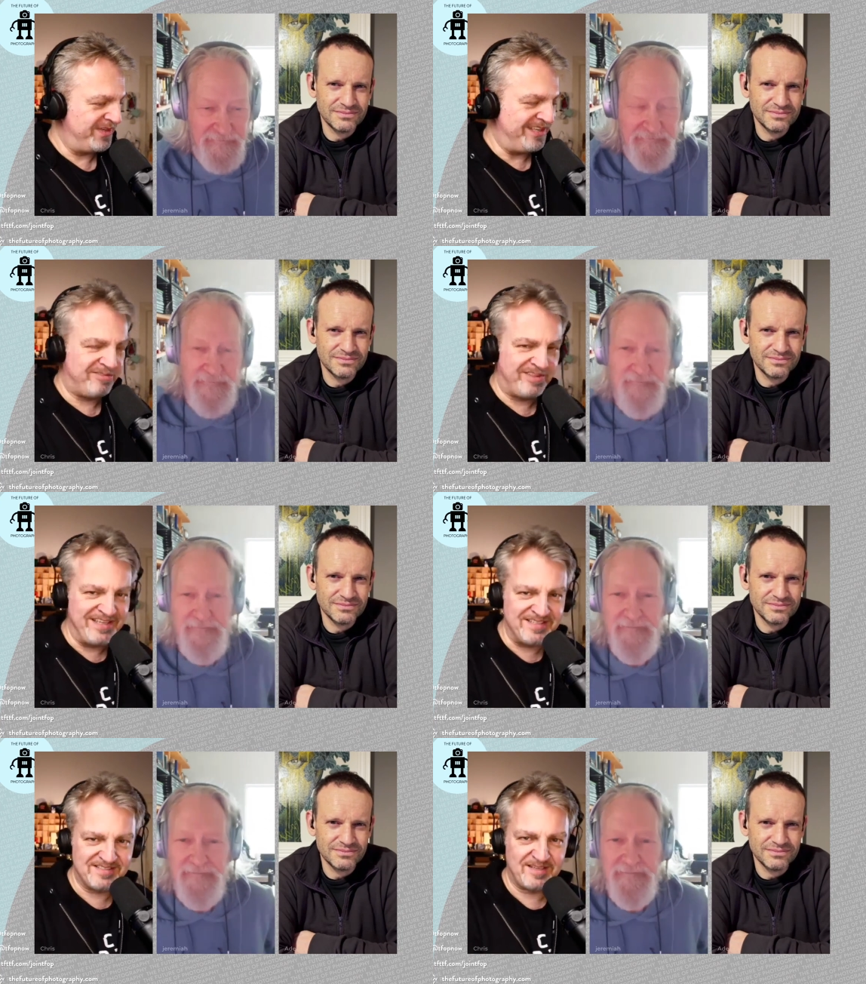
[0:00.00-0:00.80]
Speaker 1: with 3
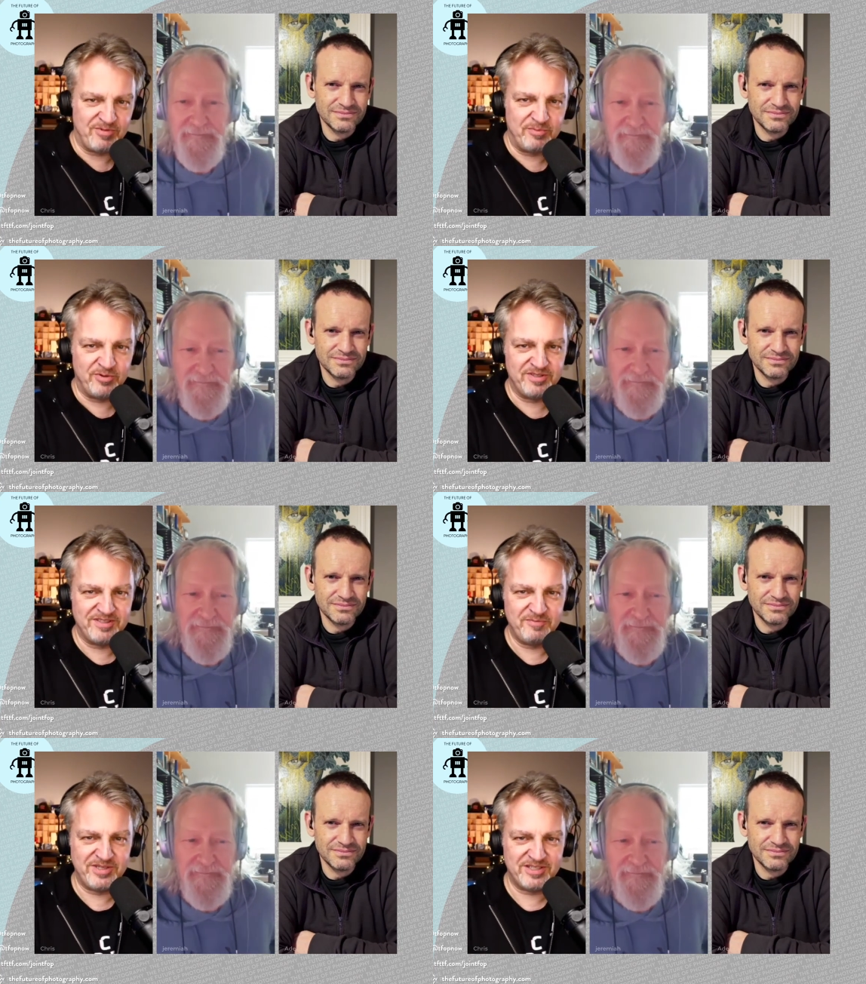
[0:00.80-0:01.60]
things that we
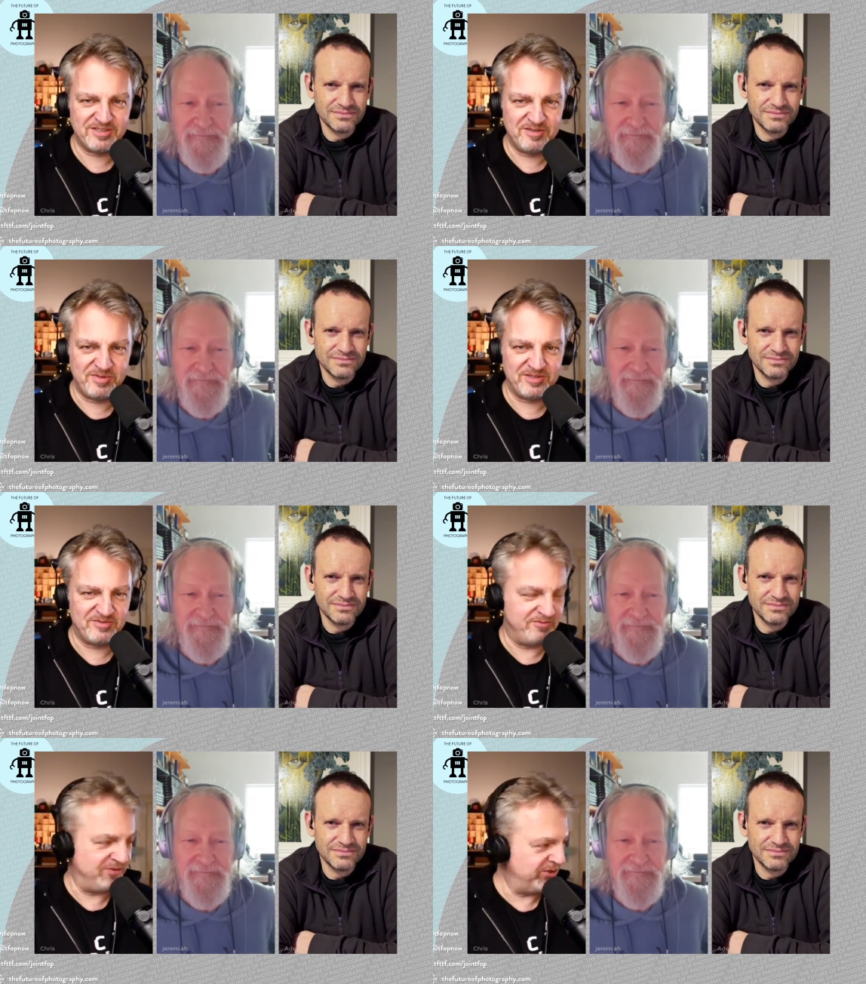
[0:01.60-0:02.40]
put in a picture,
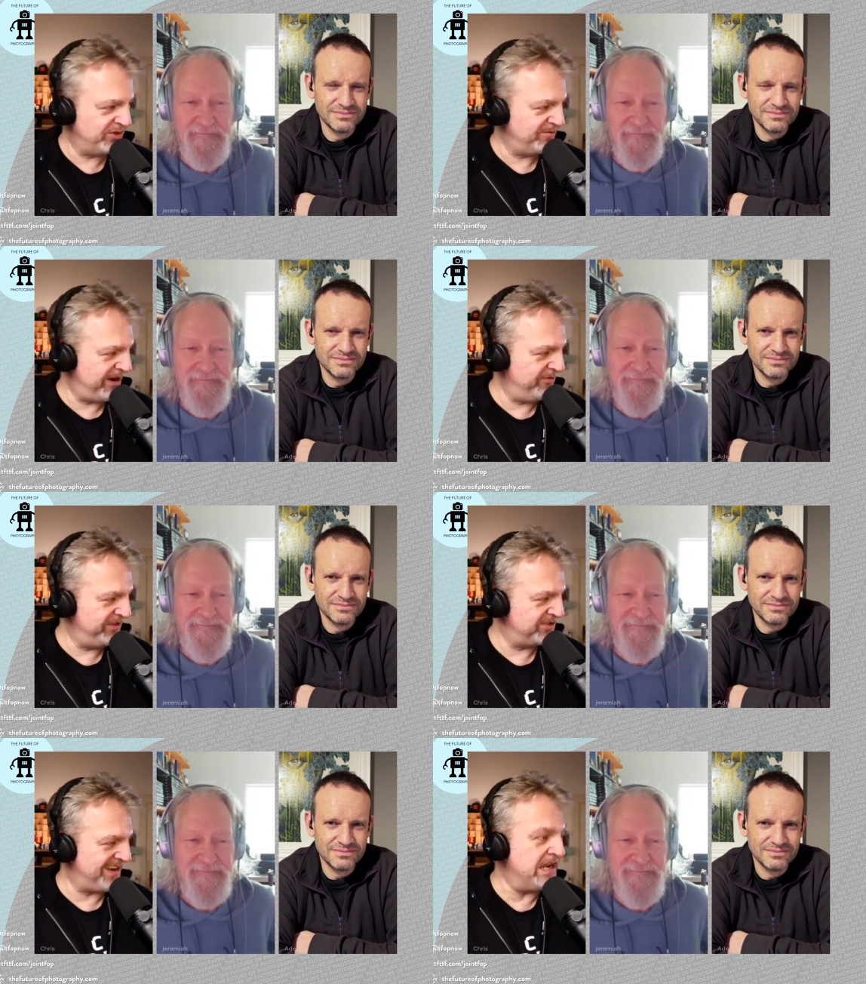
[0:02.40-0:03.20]
but if you look
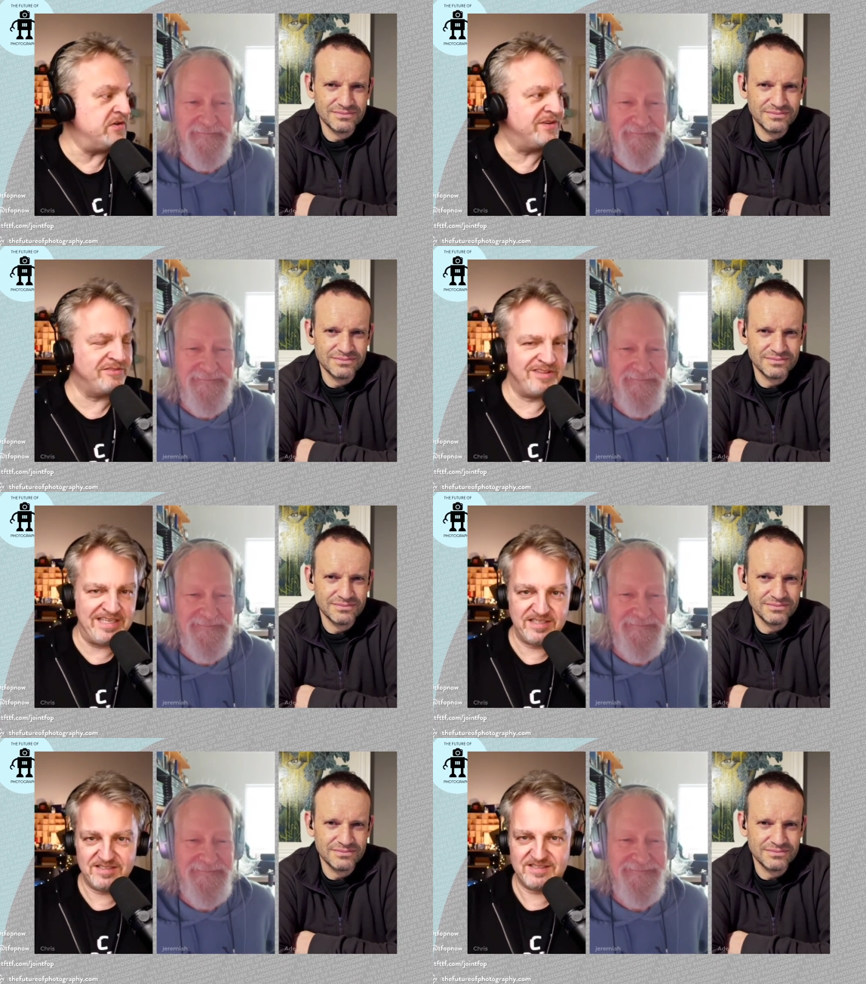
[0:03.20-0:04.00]
around, there's 100
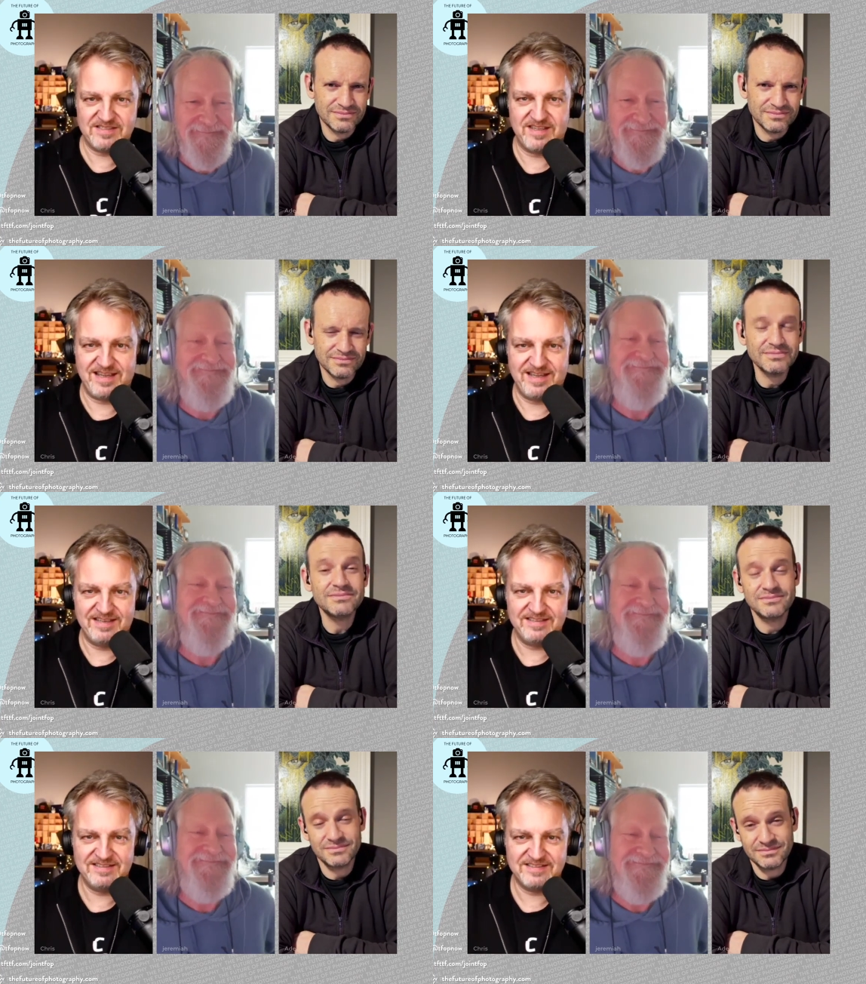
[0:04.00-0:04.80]
things.
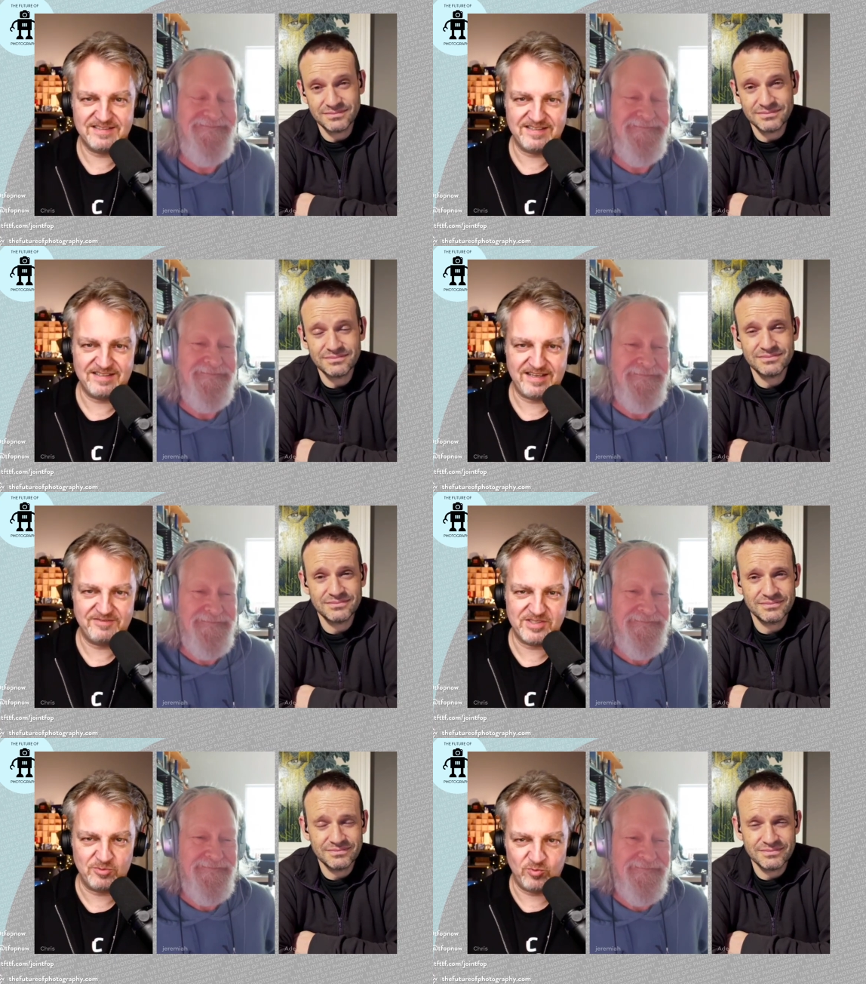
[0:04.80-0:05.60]
And
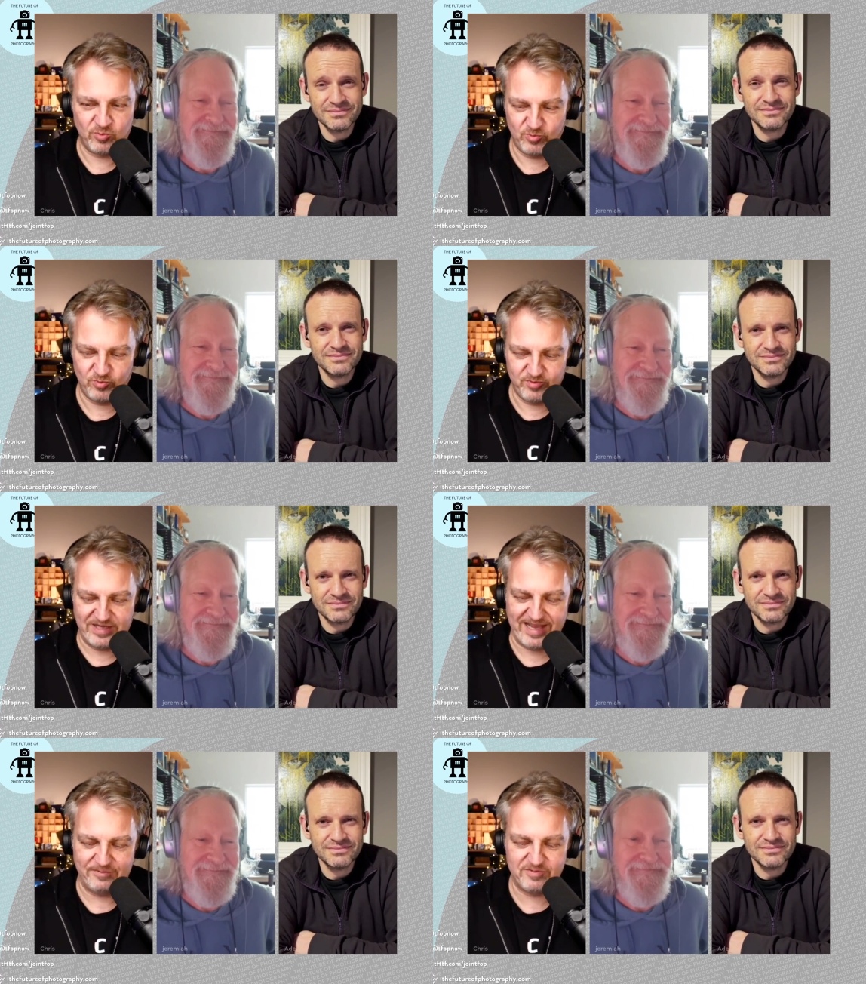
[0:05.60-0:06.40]
so
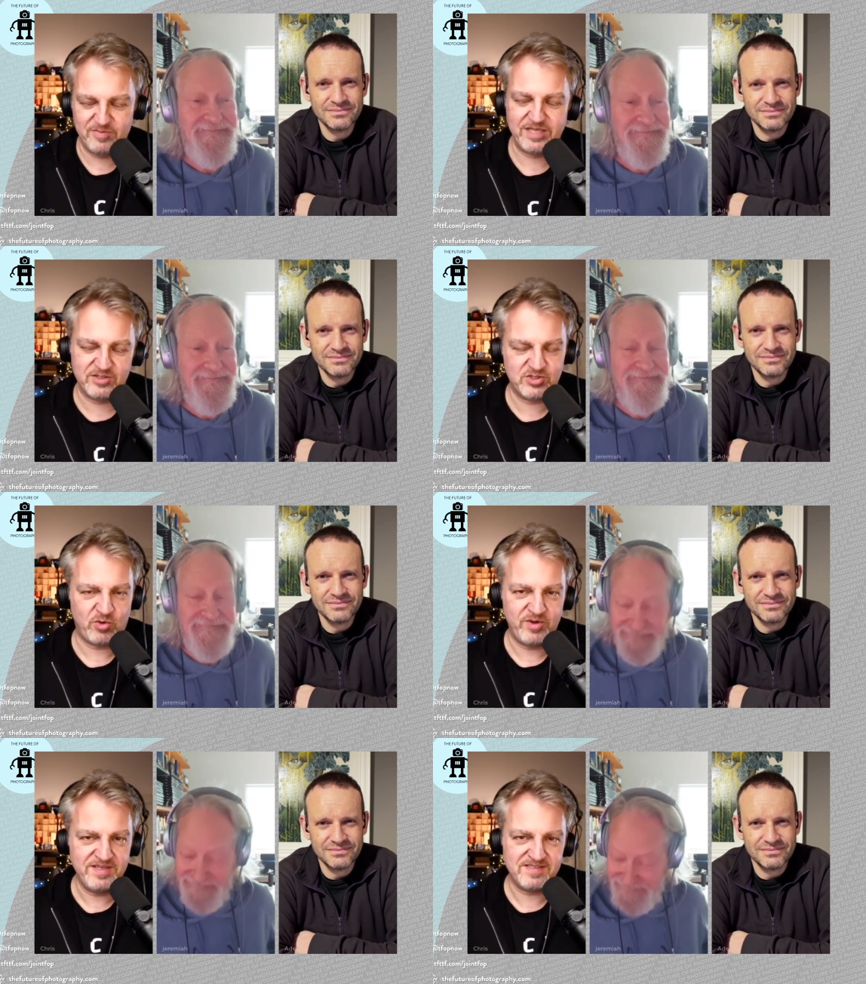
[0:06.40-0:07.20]
I have to make a
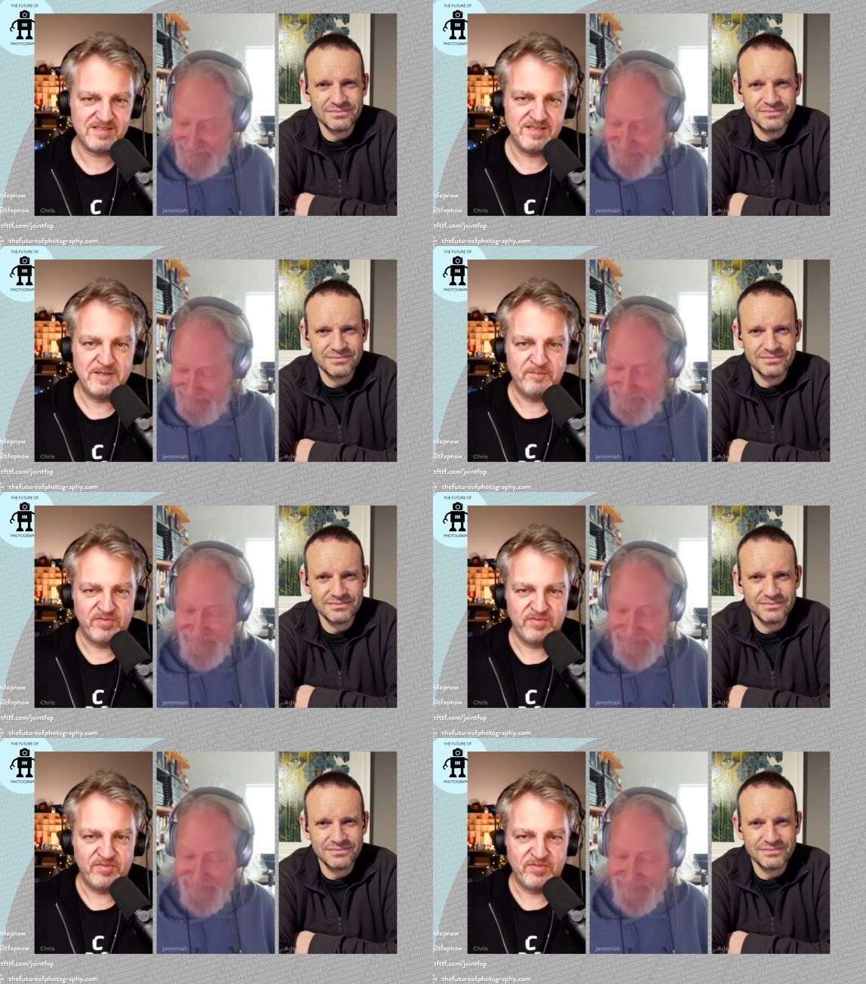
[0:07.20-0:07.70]
choice.